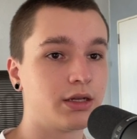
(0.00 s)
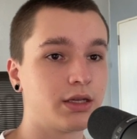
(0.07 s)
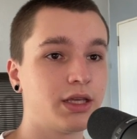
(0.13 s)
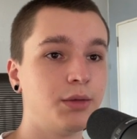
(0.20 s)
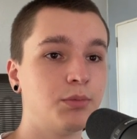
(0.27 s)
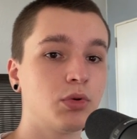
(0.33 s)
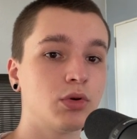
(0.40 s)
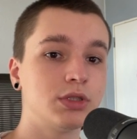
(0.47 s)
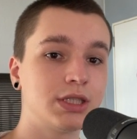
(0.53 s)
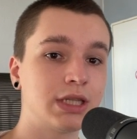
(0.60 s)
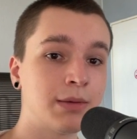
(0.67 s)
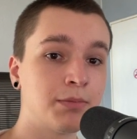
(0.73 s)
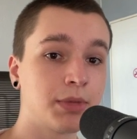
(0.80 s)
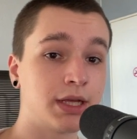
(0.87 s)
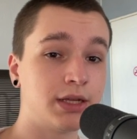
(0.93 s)
Key points
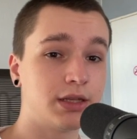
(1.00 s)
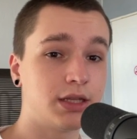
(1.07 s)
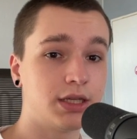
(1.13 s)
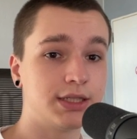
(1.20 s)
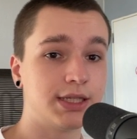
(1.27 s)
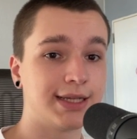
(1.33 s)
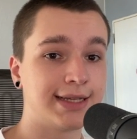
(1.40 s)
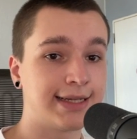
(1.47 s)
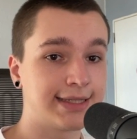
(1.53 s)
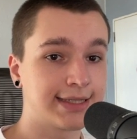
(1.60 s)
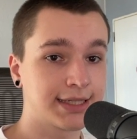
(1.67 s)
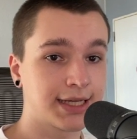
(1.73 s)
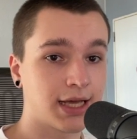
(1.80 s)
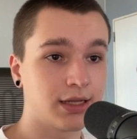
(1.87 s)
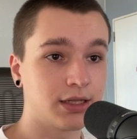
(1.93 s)
template is a
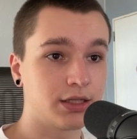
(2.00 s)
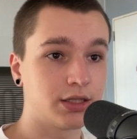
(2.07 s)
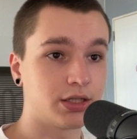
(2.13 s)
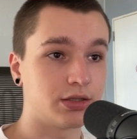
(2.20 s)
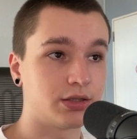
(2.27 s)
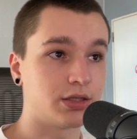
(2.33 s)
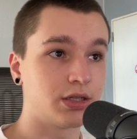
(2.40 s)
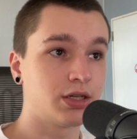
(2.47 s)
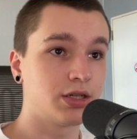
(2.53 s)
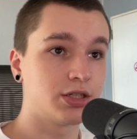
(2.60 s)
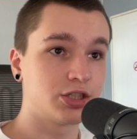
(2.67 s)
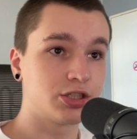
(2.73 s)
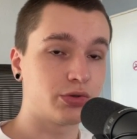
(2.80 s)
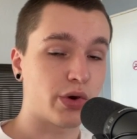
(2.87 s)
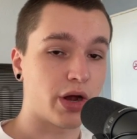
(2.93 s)
skeleton
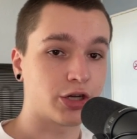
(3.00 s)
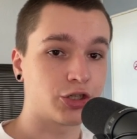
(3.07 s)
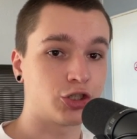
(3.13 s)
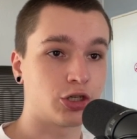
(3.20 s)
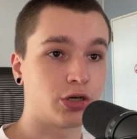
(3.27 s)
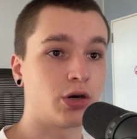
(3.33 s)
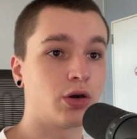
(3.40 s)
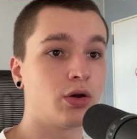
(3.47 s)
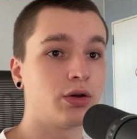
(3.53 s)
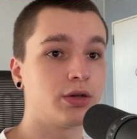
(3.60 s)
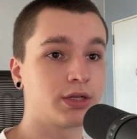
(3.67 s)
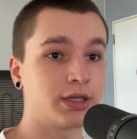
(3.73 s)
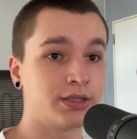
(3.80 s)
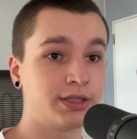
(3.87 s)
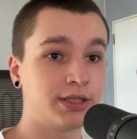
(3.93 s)
structure
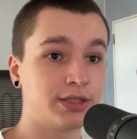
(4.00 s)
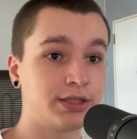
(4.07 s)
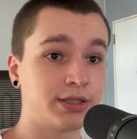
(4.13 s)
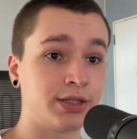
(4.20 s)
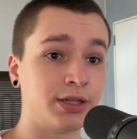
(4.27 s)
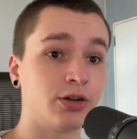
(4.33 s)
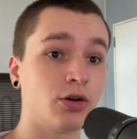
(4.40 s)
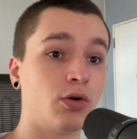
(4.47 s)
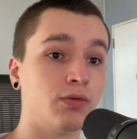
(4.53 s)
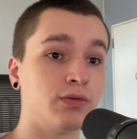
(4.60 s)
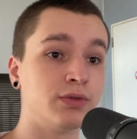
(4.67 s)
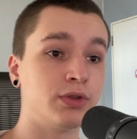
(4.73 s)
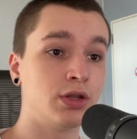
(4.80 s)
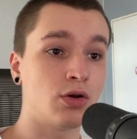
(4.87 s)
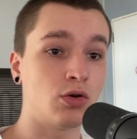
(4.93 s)
consisting
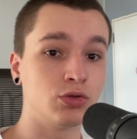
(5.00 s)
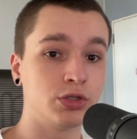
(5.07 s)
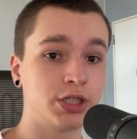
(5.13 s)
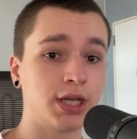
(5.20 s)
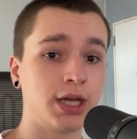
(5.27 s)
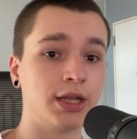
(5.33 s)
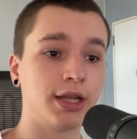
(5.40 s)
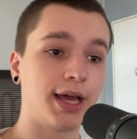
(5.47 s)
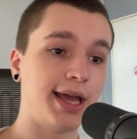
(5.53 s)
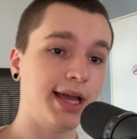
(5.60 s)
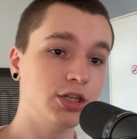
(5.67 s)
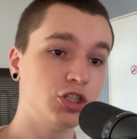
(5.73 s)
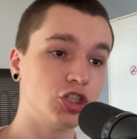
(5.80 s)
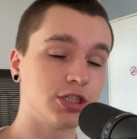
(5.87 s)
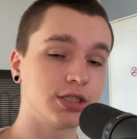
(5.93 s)
of nodes and
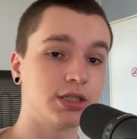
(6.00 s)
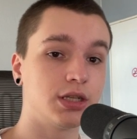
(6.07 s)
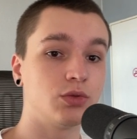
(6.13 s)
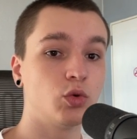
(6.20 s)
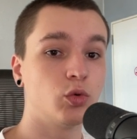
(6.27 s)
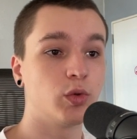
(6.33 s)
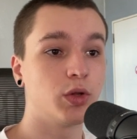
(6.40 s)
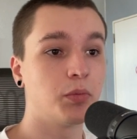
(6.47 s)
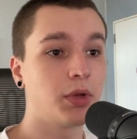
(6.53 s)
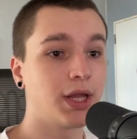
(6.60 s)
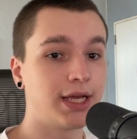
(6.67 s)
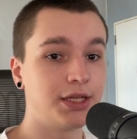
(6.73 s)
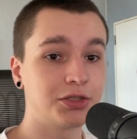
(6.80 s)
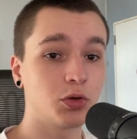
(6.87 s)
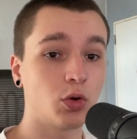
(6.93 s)
edges that we will
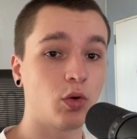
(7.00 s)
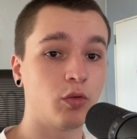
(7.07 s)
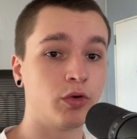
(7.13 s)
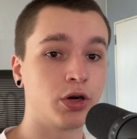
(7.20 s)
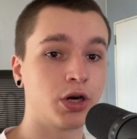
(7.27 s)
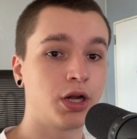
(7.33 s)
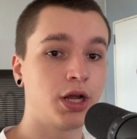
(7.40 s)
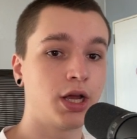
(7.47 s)
place over